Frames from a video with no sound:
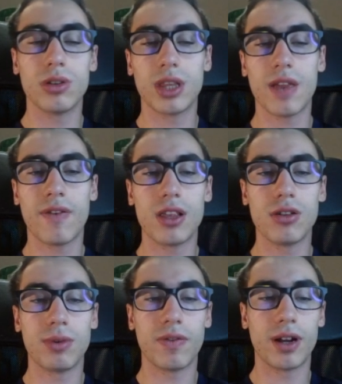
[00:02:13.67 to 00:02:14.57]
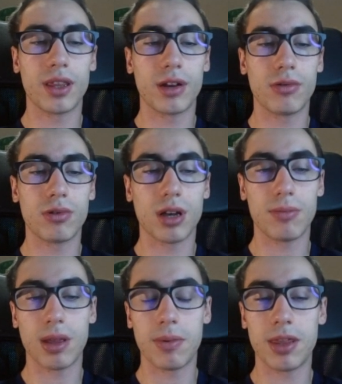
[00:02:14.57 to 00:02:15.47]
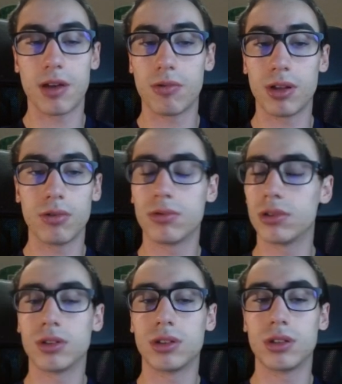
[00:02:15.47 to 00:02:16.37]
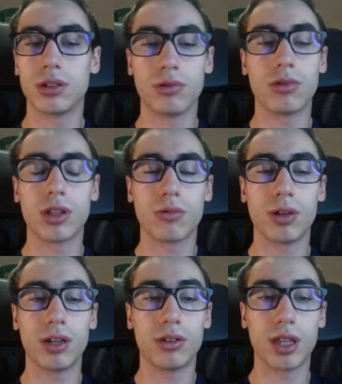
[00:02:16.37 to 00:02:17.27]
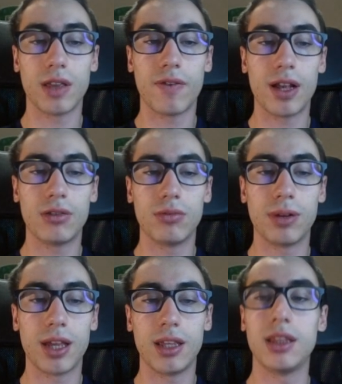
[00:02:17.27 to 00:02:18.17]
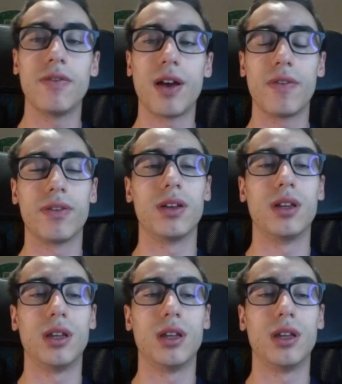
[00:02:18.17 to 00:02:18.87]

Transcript: On the e file you prefer the rook, and maybe the queen you want the queen on the d file to play d5.